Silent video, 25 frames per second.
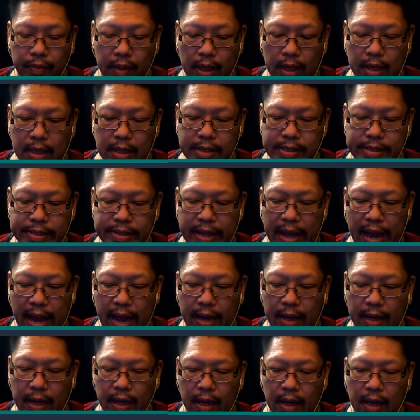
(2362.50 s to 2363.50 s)
Is
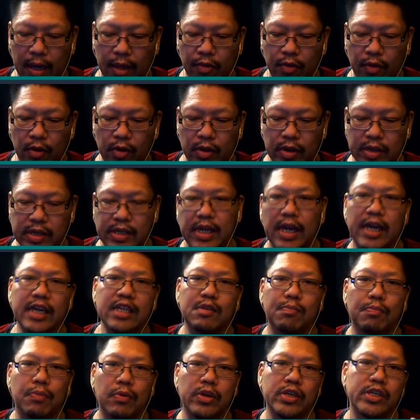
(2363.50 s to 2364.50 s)
that there is
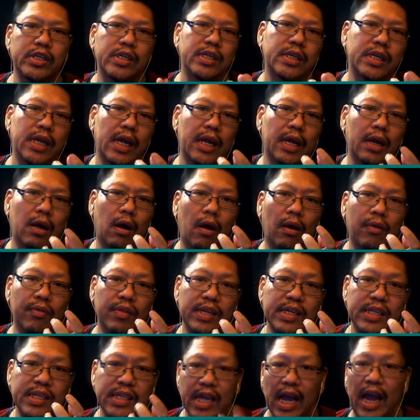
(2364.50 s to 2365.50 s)
expiration date on
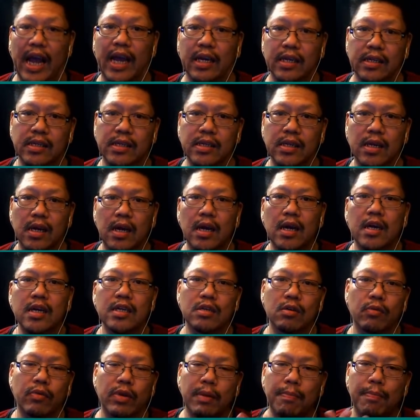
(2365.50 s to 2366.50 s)
these tanks.
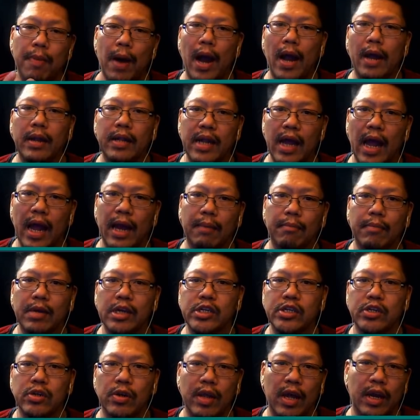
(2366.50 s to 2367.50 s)
So when you buy a tank,
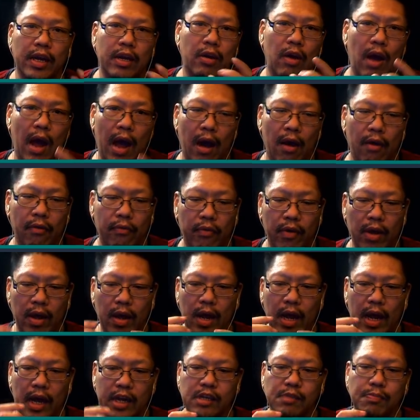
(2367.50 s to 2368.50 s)
make sure that you have
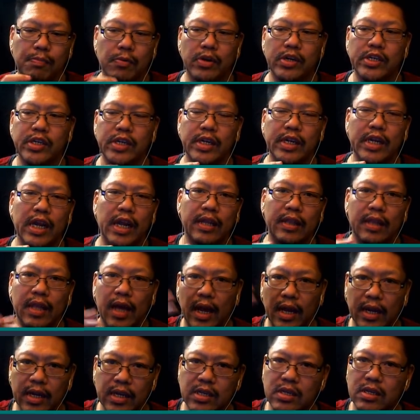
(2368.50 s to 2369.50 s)
expiration date
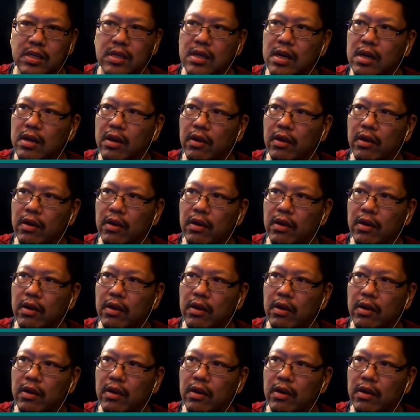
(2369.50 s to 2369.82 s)
that is